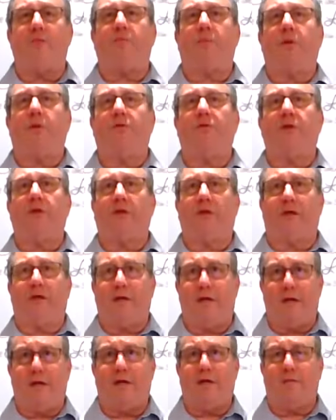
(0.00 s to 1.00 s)
building the
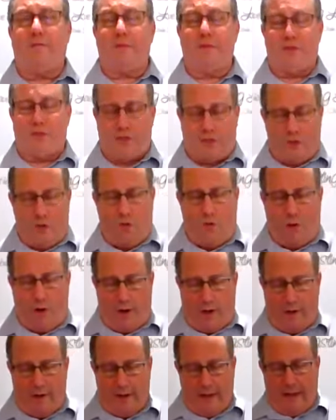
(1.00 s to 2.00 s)
kingdom, and so
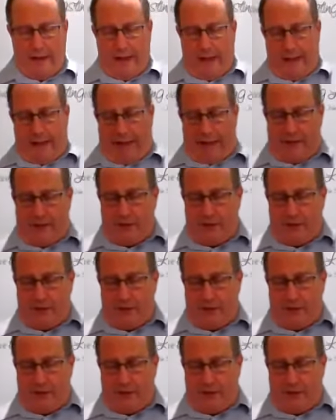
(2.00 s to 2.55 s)
on. And